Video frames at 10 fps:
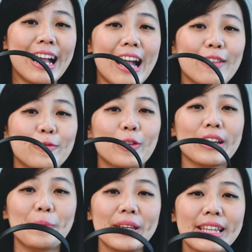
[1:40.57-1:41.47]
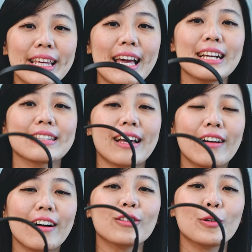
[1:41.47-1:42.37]
And for aptX
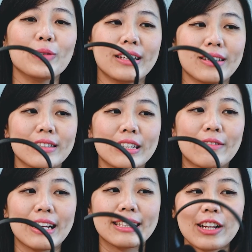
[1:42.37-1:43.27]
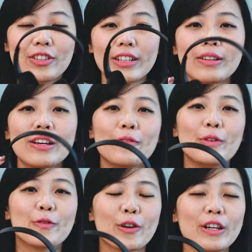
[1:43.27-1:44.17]
LL, low latency, right, it's actually
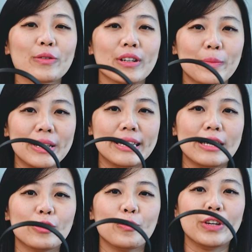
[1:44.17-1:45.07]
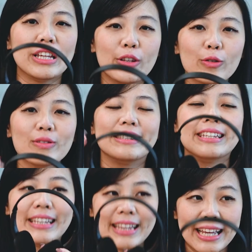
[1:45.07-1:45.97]
referring to the ability to reduce
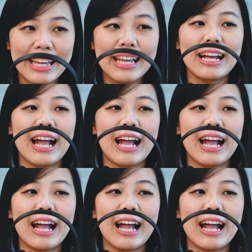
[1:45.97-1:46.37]
delay